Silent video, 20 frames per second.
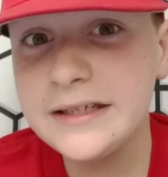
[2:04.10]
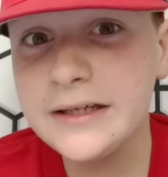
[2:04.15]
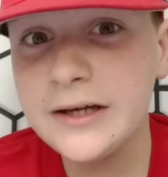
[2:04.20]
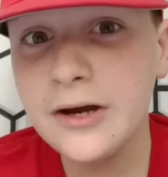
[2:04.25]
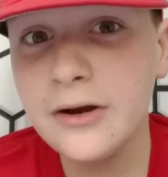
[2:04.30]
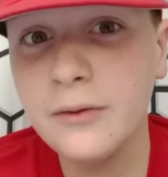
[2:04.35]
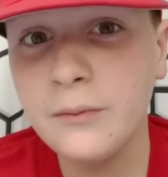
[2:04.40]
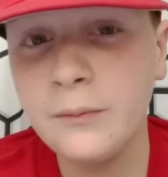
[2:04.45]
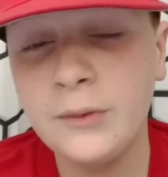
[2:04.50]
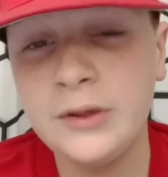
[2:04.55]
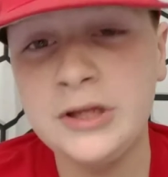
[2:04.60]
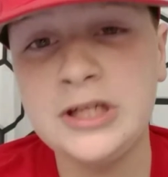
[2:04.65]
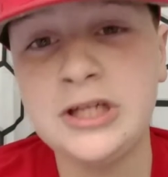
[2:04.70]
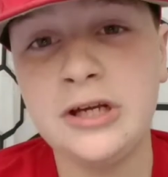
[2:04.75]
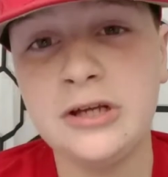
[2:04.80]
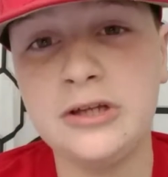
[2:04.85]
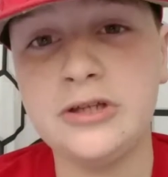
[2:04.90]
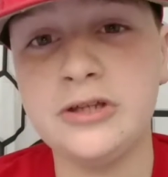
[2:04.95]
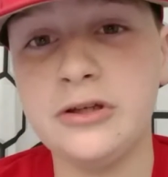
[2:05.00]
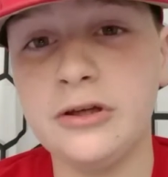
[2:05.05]
year, which
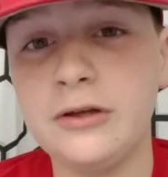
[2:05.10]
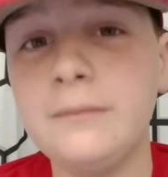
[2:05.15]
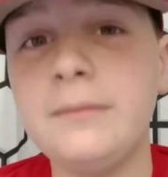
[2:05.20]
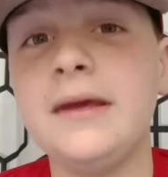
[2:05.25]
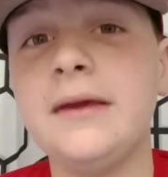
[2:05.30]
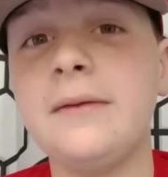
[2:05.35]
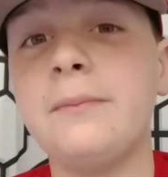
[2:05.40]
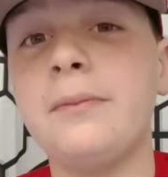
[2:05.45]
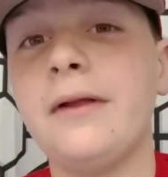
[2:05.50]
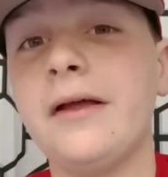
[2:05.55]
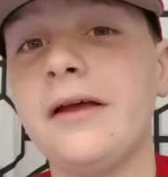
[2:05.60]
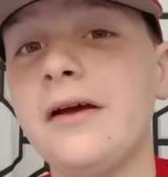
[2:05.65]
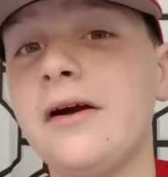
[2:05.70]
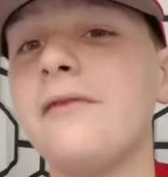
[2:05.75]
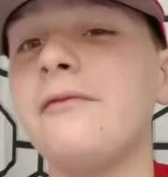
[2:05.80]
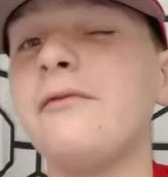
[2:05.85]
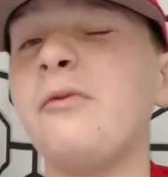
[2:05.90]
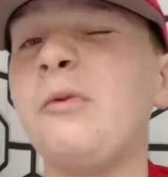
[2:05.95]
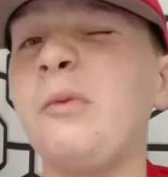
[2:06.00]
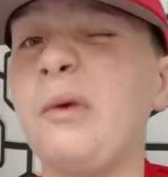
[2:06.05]
should be
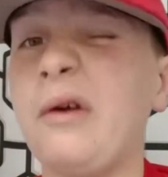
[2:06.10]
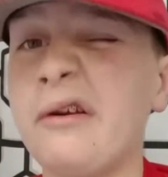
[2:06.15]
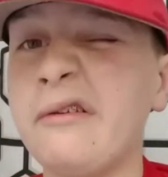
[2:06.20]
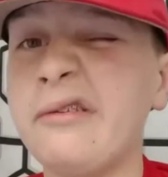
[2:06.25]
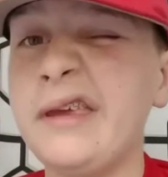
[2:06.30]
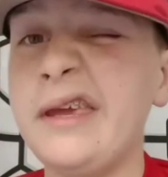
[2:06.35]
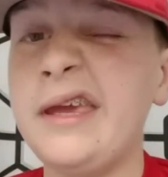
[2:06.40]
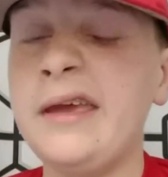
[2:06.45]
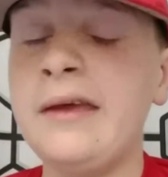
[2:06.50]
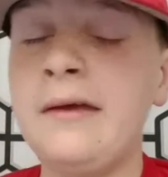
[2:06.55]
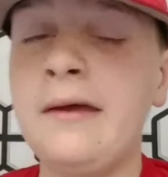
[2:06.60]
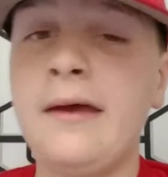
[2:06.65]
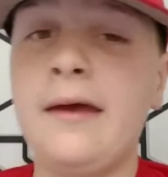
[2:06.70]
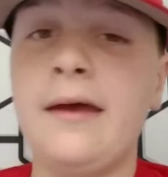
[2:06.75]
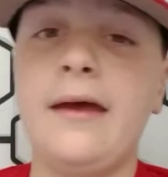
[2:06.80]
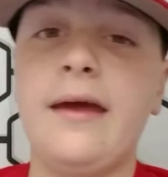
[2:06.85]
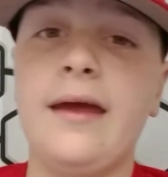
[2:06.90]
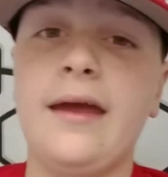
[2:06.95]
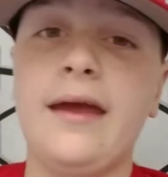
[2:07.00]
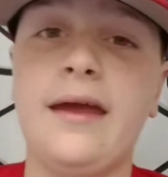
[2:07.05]
playoff worthy
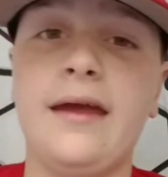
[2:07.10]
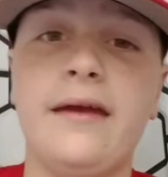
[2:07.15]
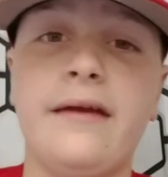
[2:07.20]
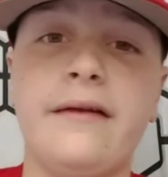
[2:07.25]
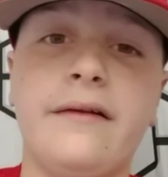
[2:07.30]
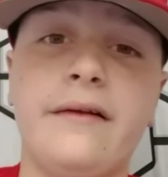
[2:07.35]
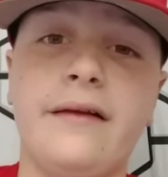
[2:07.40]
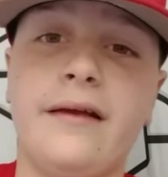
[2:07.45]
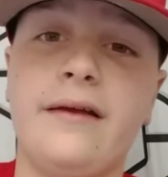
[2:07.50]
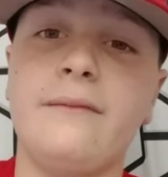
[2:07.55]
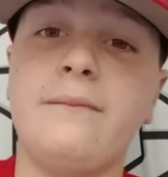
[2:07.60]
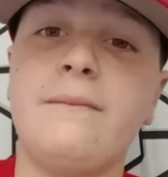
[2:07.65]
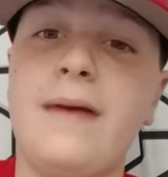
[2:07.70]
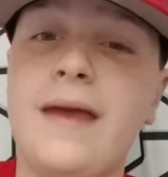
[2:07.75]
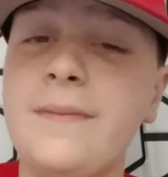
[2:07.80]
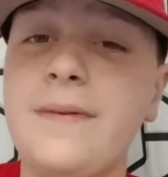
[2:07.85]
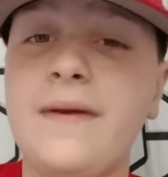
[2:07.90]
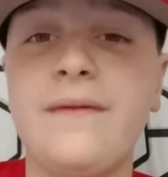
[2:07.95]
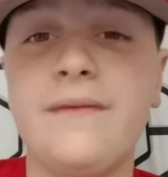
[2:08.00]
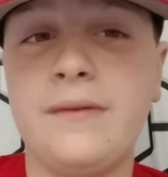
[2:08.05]
and
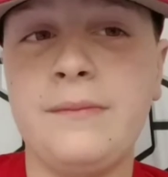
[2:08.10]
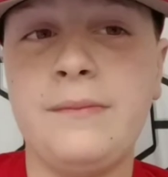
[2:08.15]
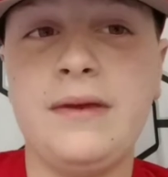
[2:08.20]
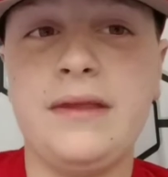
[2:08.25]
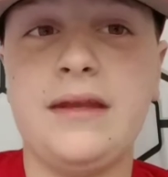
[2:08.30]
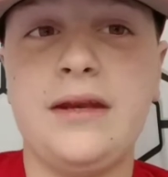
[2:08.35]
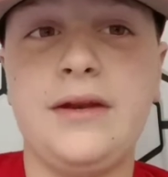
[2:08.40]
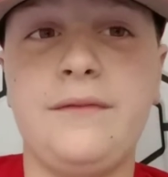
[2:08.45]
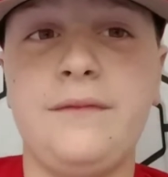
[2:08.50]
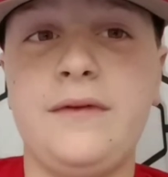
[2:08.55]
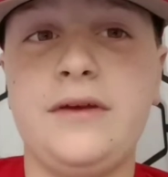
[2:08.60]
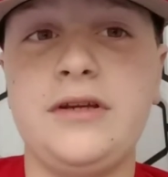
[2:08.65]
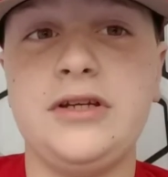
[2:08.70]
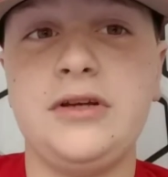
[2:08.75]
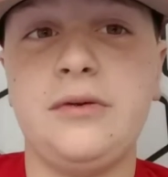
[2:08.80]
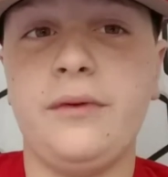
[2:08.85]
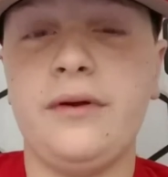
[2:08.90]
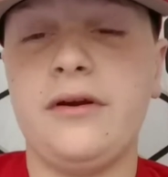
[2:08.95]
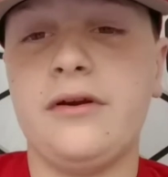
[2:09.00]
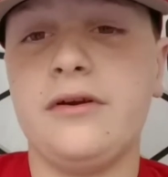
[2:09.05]
maybe even be the
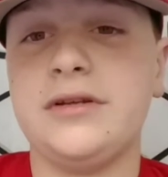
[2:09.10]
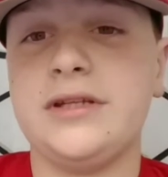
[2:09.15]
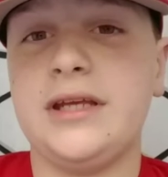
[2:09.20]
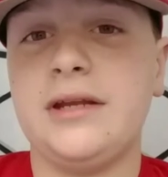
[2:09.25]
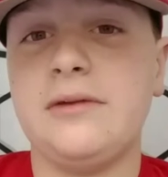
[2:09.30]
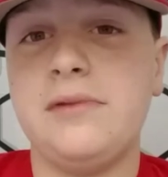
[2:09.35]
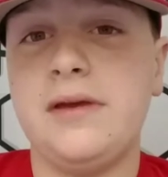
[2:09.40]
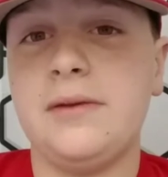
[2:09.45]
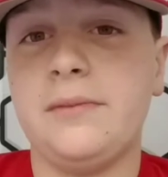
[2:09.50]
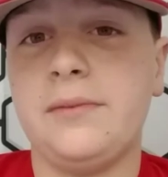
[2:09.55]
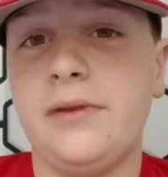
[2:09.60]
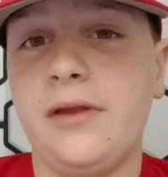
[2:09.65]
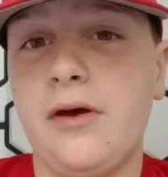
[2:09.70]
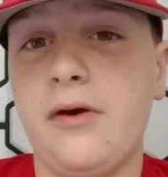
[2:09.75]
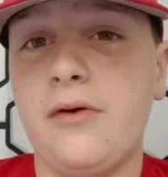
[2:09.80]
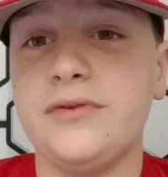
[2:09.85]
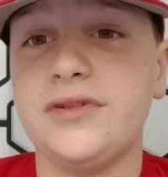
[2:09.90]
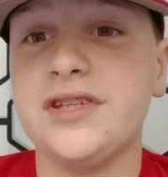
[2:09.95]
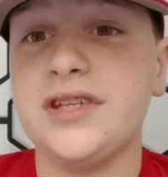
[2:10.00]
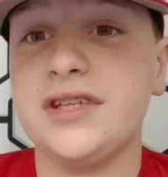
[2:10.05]
division winners and be able to
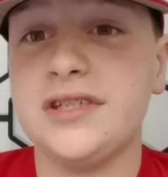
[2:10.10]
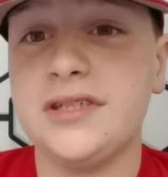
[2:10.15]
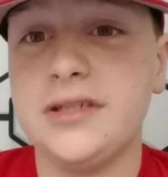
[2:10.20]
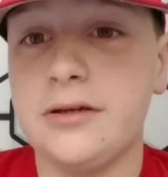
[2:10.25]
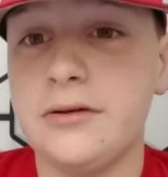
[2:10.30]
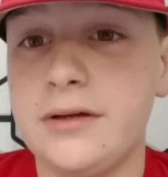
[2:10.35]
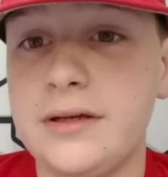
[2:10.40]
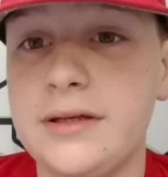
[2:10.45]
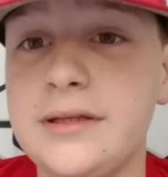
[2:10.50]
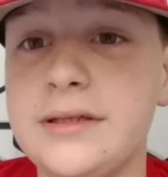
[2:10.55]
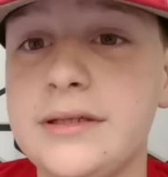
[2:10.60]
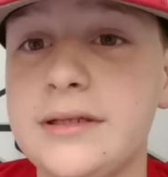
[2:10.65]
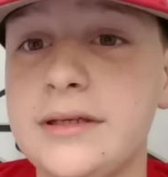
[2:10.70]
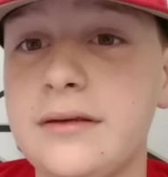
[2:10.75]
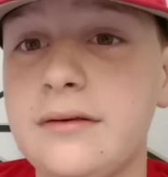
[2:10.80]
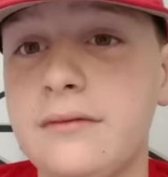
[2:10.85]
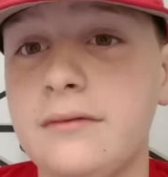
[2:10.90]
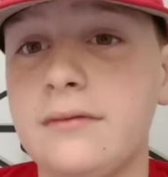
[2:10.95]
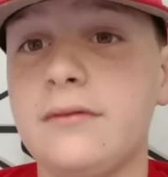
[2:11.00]
host a series